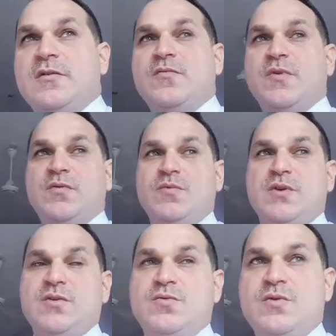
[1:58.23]
when
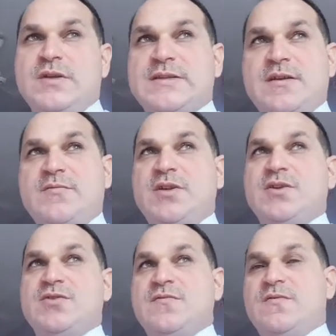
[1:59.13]
we do
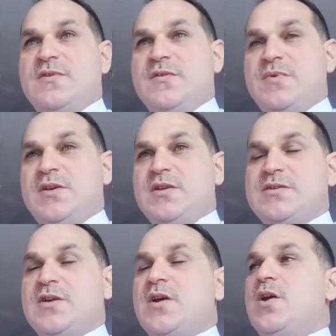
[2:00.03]
examination for the penis,
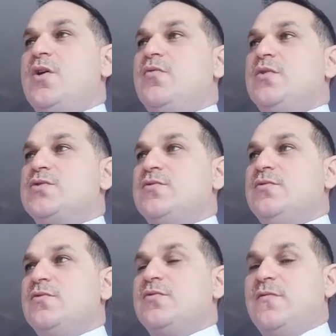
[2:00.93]
we should
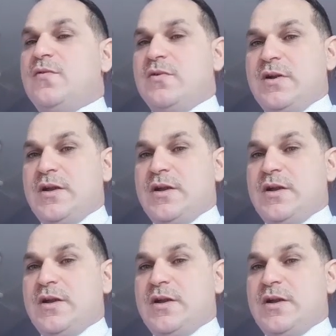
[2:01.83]
look for